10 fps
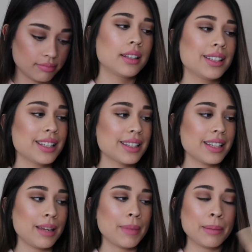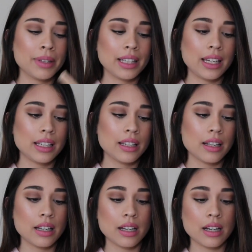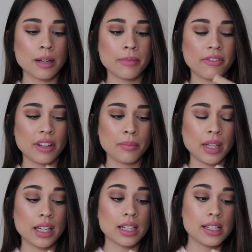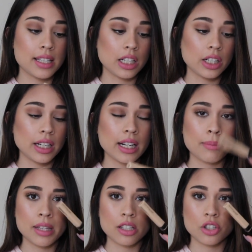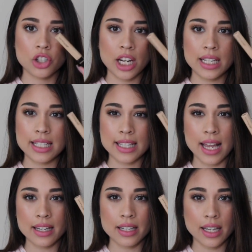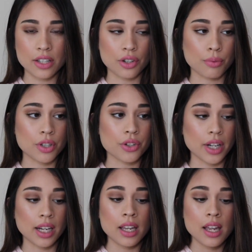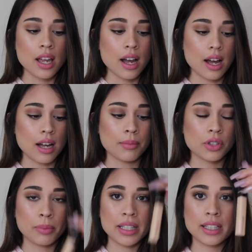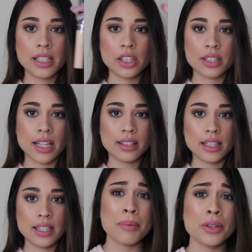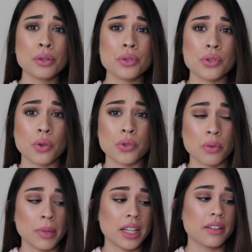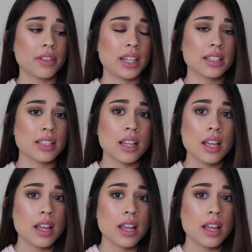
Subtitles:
This is the Maybelline Fit Me Concealer, and I'm in the shade Sand, in case you're wondering. So it basically looks like this. I've been through so many of these,